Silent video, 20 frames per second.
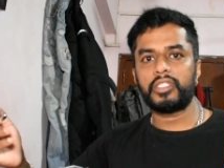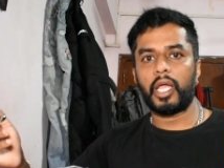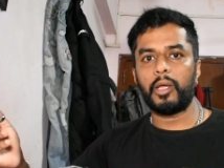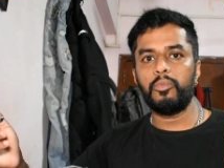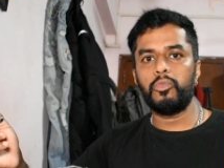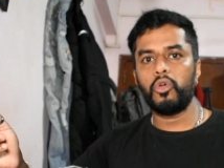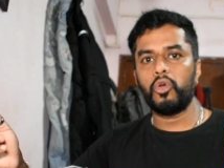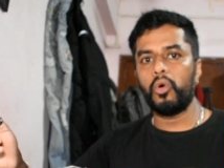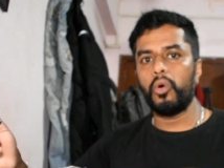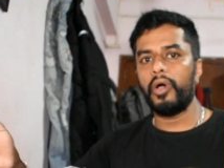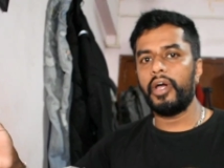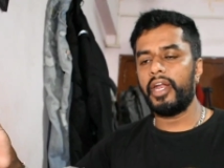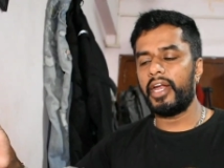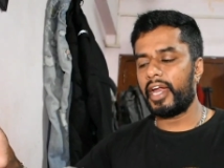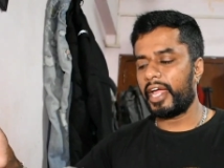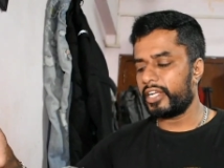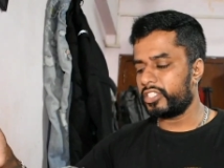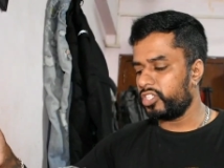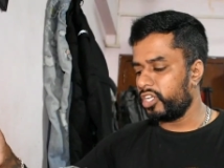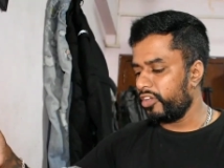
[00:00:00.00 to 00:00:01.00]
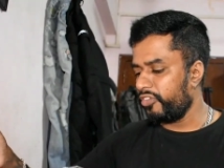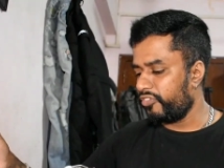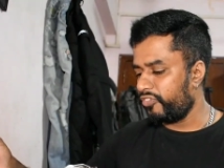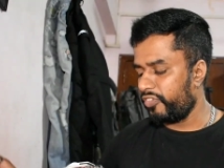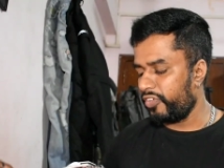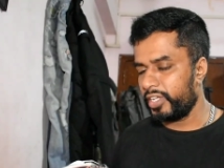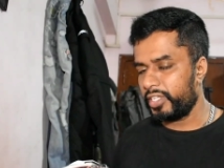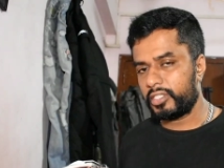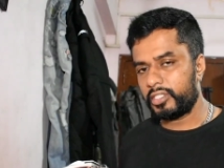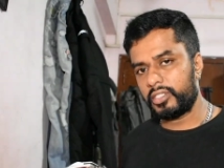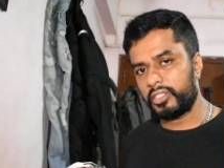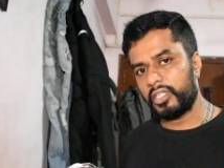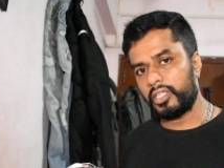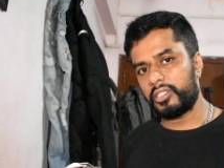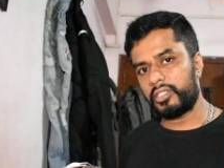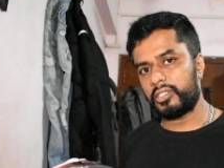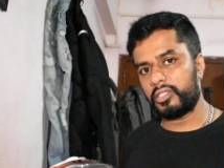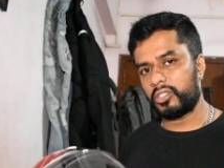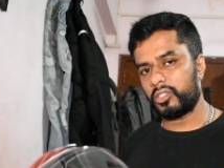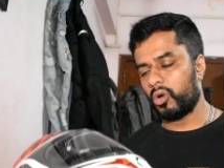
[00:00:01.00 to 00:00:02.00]
time to go ahead and actually fix
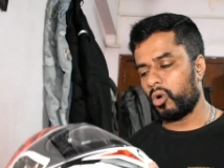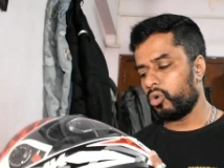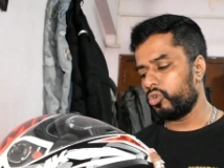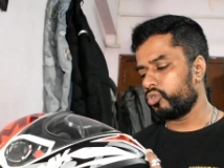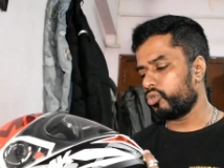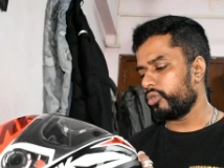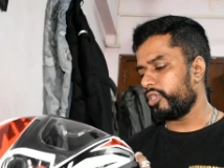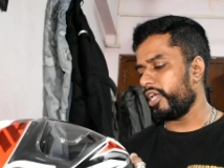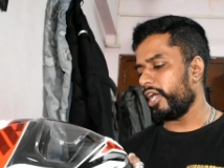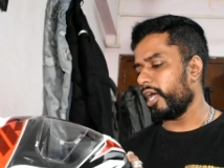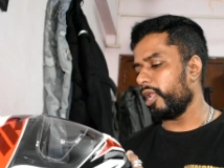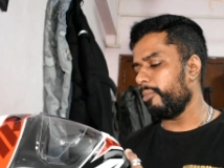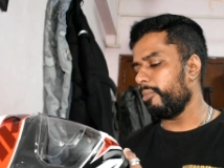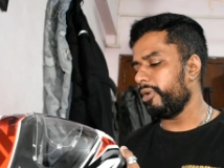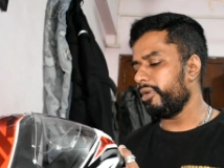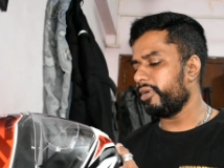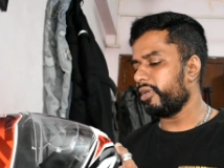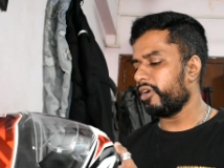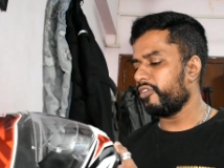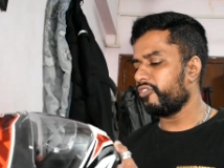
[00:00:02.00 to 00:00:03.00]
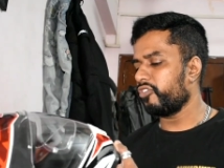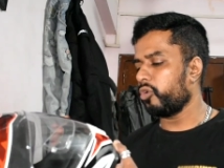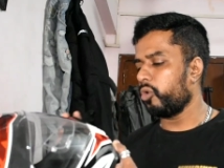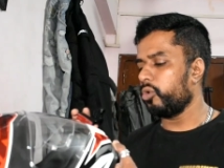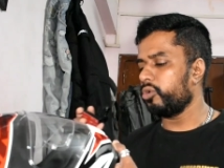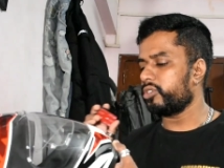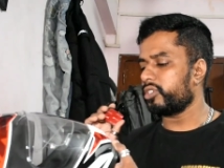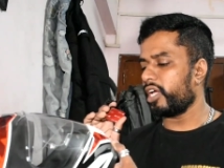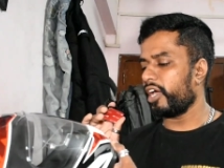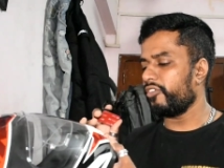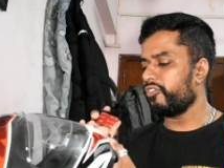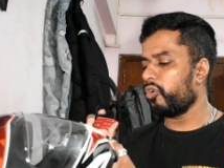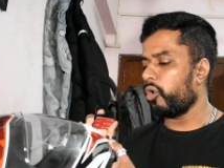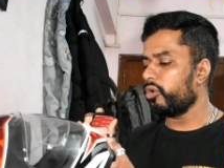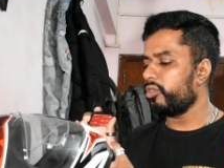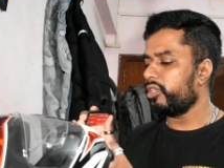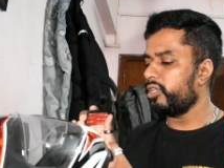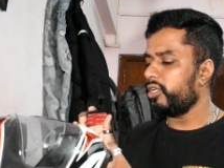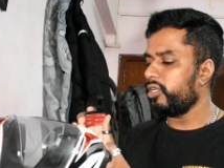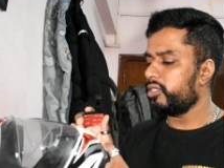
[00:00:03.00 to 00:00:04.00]
this onto the helmet. Of course, I've
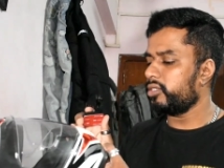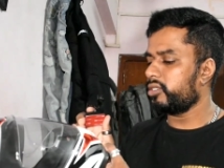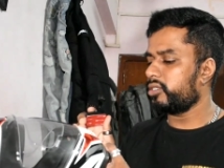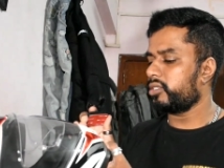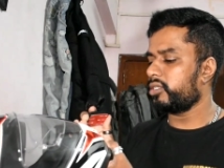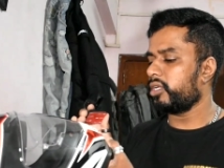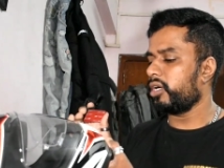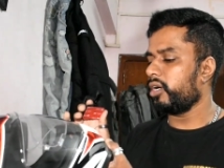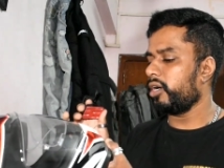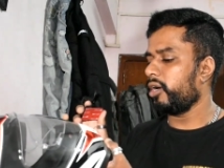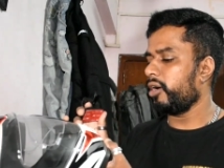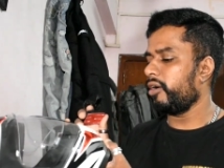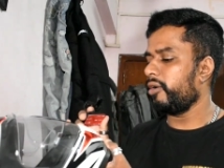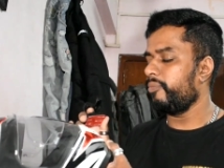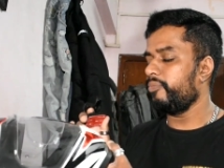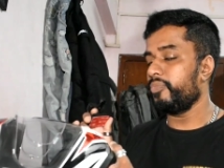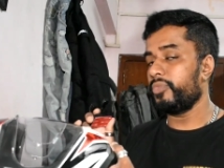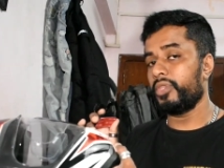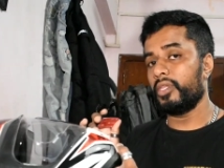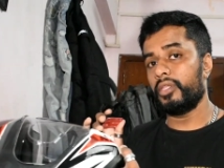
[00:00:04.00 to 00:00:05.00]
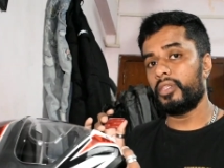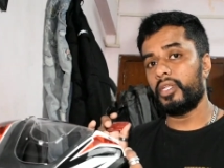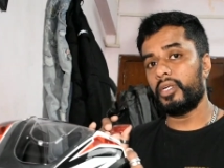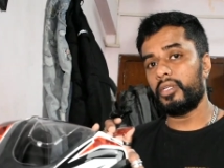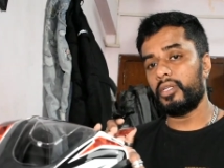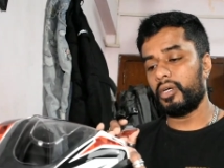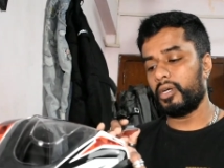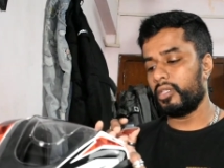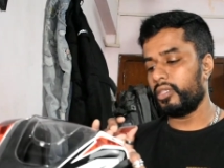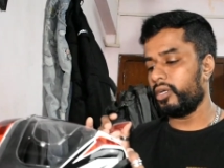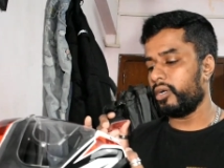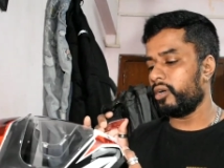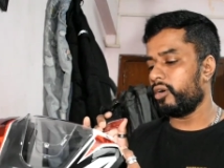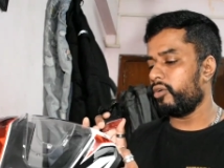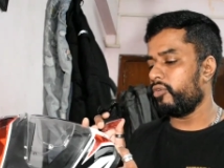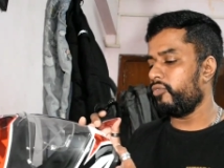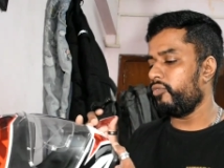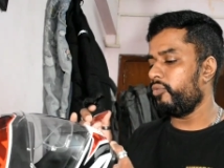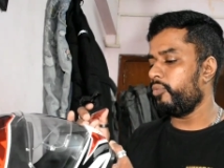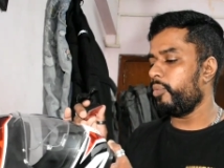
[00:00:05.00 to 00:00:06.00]
got these
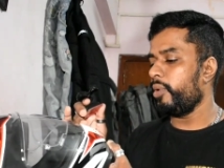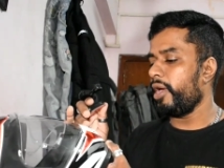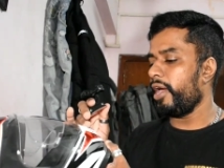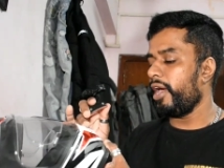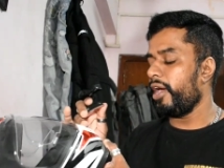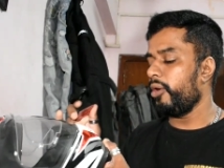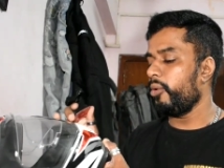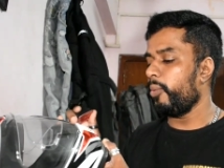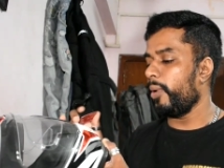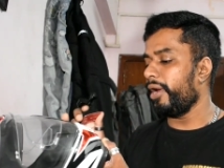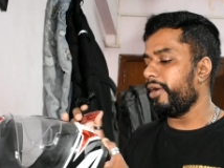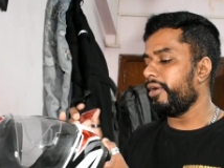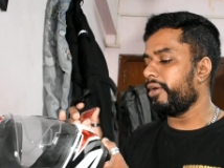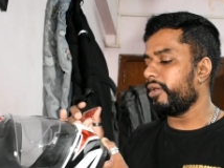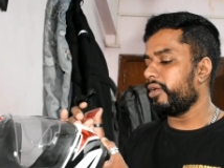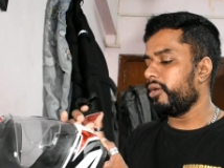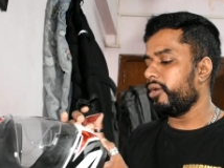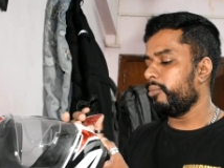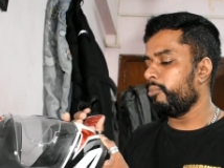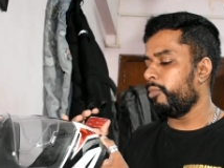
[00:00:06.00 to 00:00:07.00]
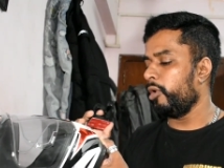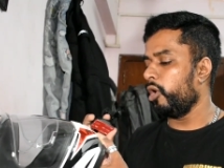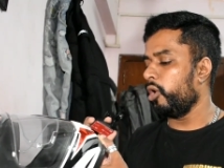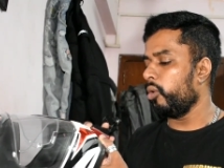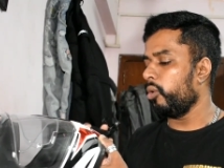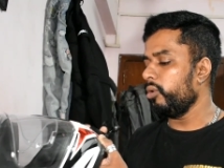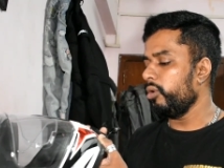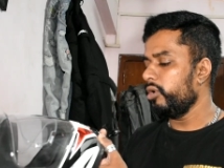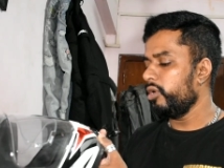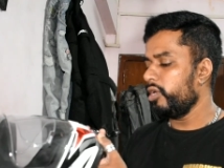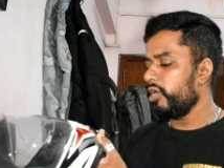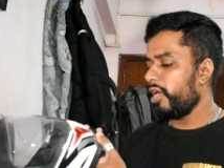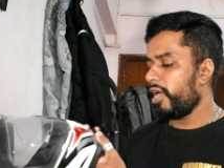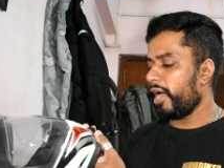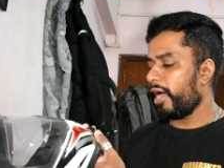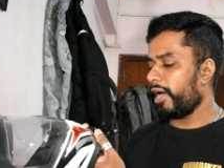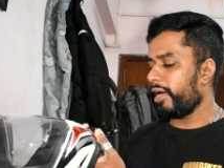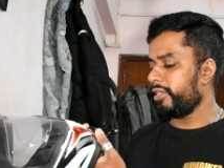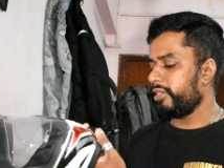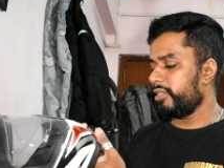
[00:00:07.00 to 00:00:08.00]
the air vent below,
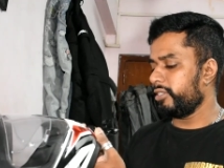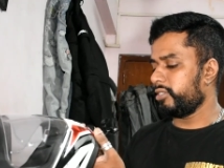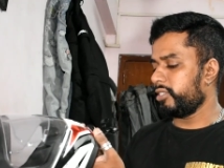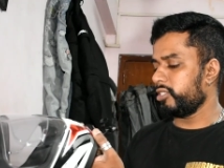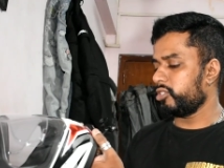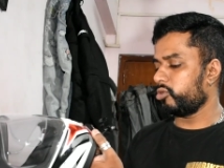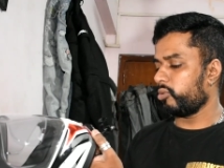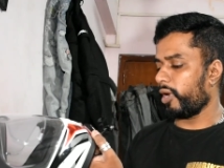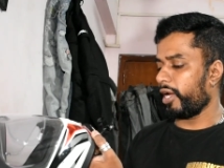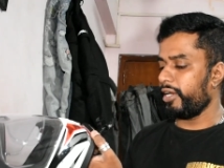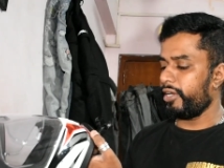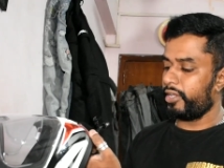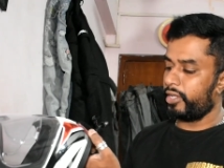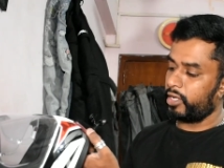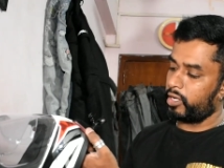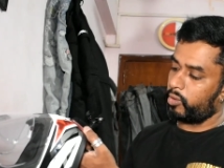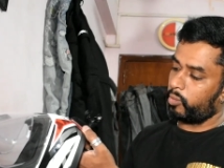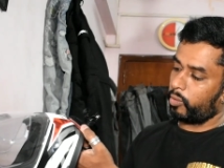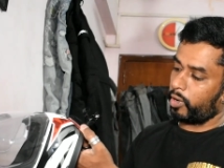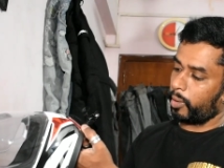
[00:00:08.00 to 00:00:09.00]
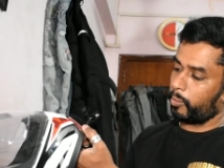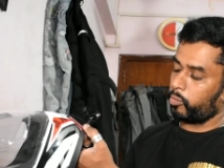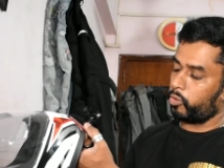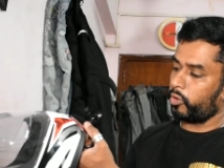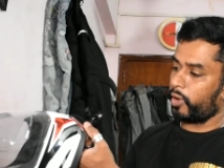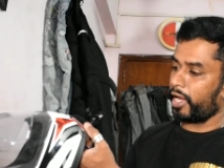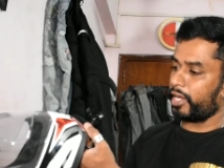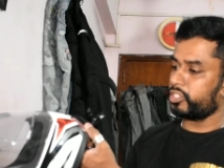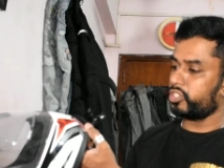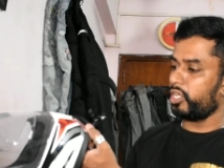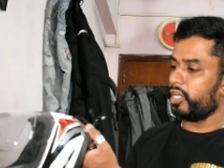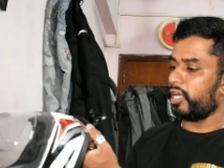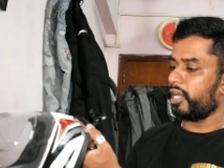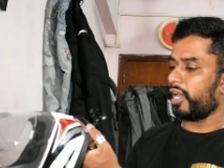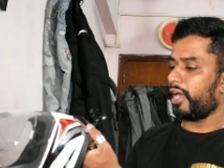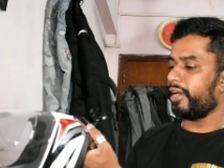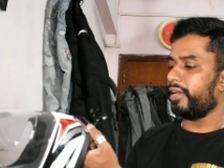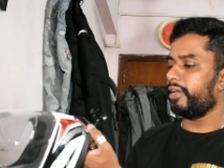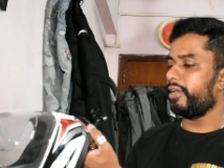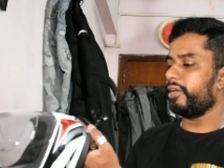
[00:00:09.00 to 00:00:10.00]
and this is right here what I'm going to actually
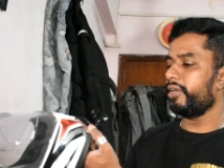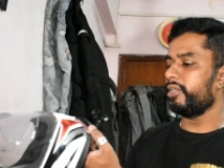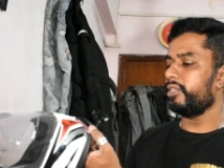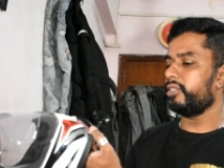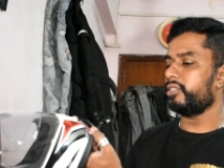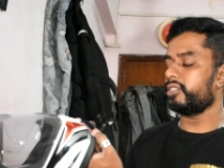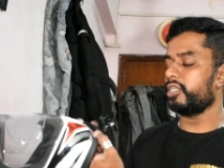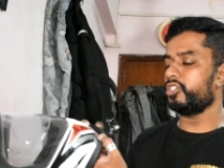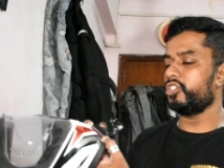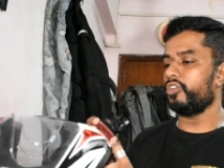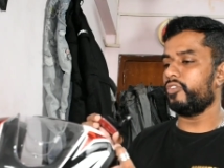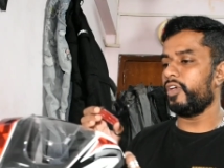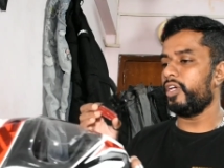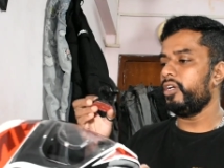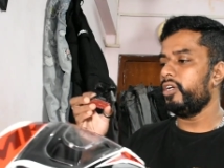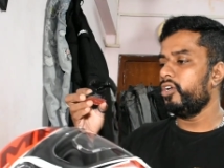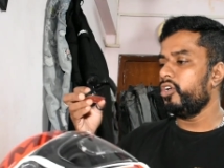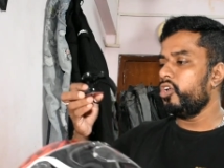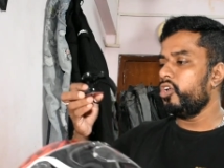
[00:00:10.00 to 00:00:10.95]
align it in such a way.